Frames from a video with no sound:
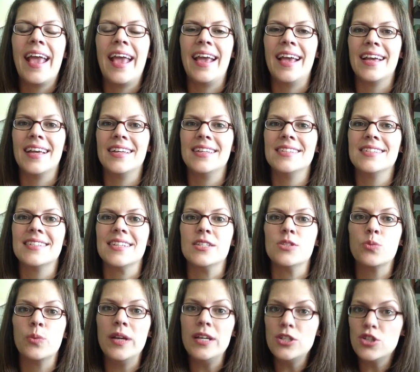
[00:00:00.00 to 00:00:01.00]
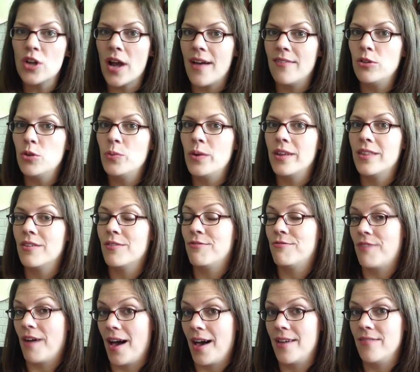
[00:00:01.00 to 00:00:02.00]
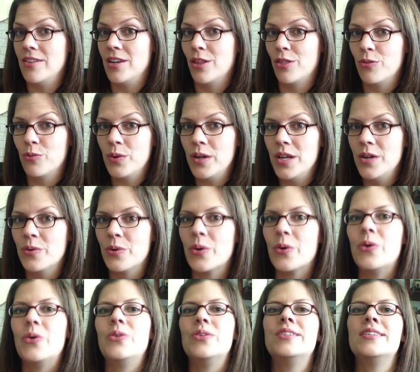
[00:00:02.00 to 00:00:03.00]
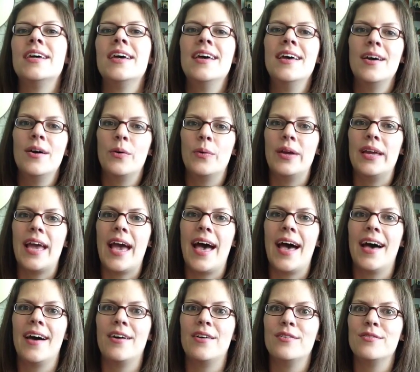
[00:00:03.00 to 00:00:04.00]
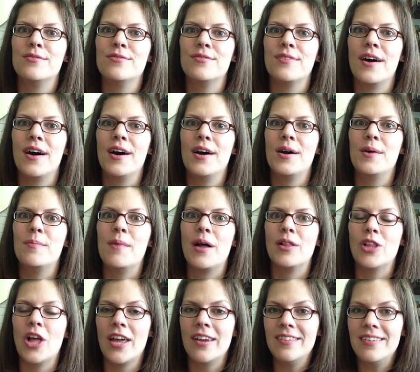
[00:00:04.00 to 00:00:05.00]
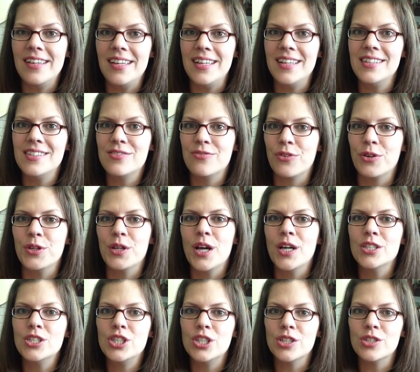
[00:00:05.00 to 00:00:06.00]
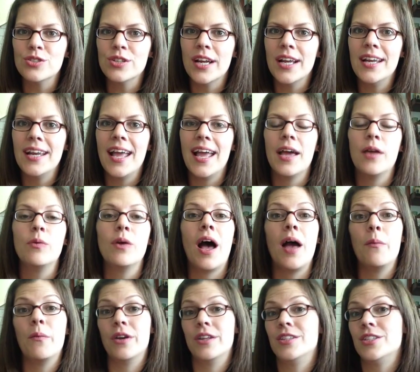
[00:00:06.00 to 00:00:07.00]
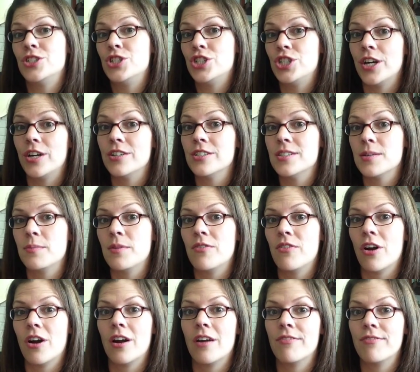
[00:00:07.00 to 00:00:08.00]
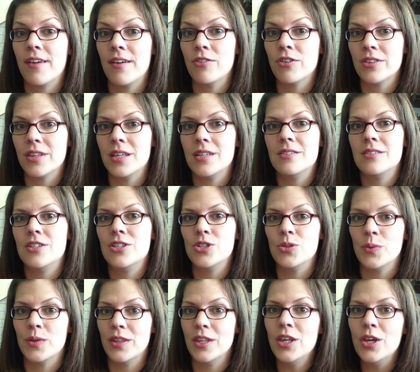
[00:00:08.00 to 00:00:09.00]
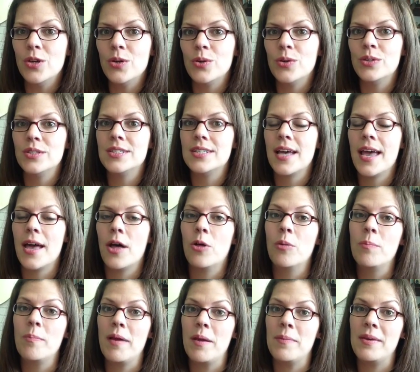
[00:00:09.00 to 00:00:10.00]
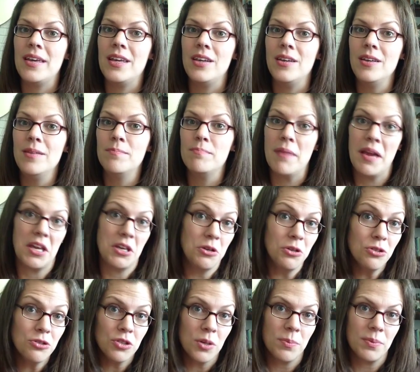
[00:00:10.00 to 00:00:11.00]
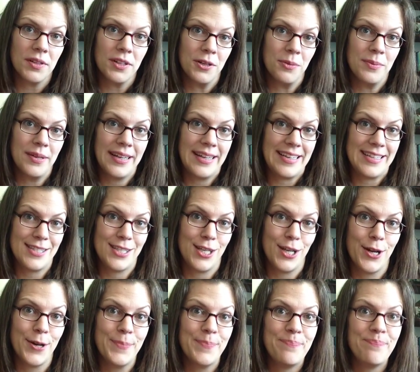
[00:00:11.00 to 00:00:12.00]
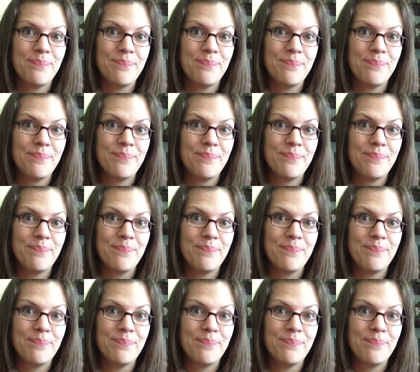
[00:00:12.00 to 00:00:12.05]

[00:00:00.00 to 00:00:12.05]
And since we travel with a 5- and a 3-year-old, we have a lot of needs for young children, and I wanted to share some of our favorite things to do with you to help maybe make your trip a little bit easier.